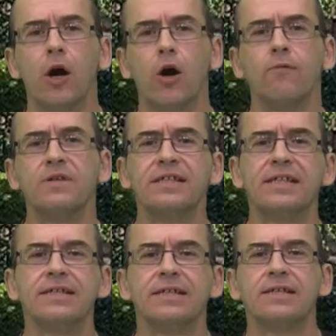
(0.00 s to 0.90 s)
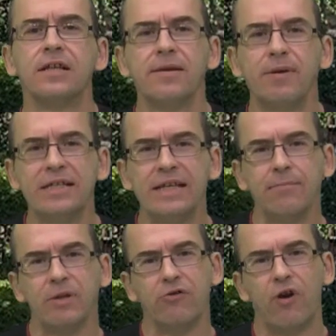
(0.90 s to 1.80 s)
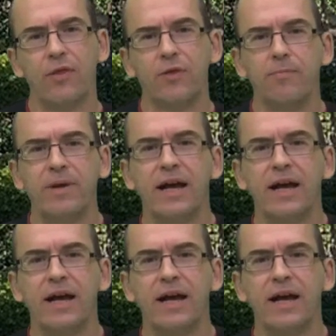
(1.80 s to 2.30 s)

of the Citizens' Climate Assembly rather than be